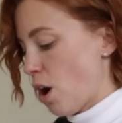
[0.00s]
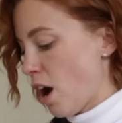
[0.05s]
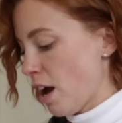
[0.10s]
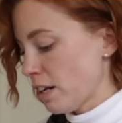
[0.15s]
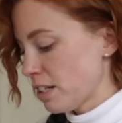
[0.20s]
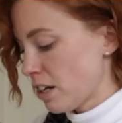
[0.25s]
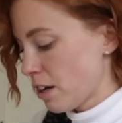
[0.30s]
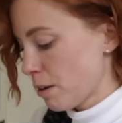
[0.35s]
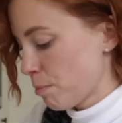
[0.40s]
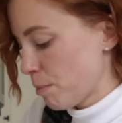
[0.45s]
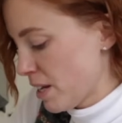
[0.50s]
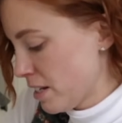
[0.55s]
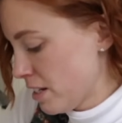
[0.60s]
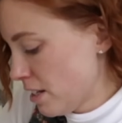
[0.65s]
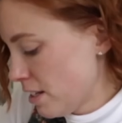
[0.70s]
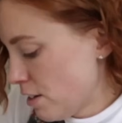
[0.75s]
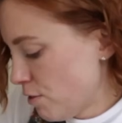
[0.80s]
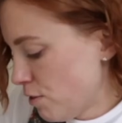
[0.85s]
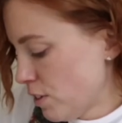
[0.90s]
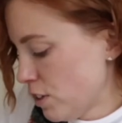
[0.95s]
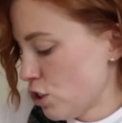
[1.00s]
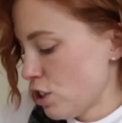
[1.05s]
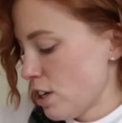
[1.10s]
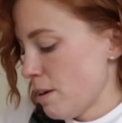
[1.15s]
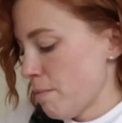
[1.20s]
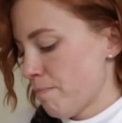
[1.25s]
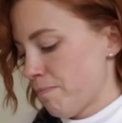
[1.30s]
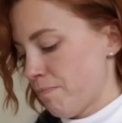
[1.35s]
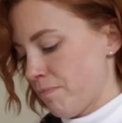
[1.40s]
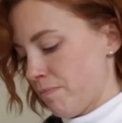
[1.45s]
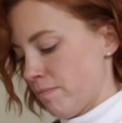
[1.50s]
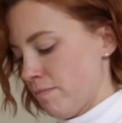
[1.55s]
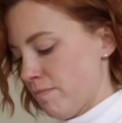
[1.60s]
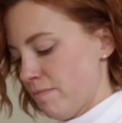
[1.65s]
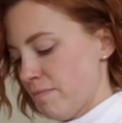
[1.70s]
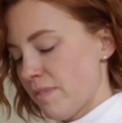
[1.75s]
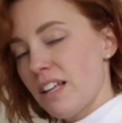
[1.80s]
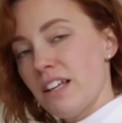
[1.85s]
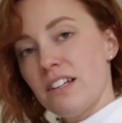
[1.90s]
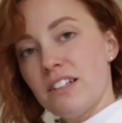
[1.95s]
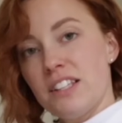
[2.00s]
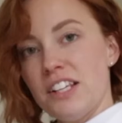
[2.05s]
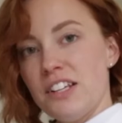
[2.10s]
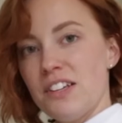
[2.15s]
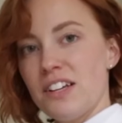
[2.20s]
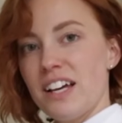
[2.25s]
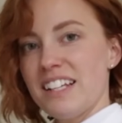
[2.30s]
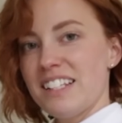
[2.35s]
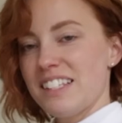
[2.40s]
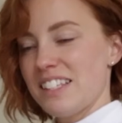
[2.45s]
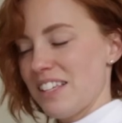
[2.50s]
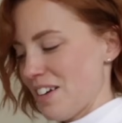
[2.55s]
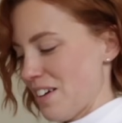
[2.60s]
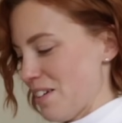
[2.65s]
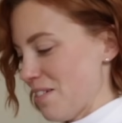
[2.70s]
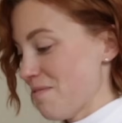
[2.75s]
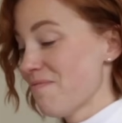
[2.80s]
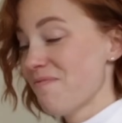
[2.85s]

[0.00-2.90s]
hot dog buns to finish up. I'll see you guys later.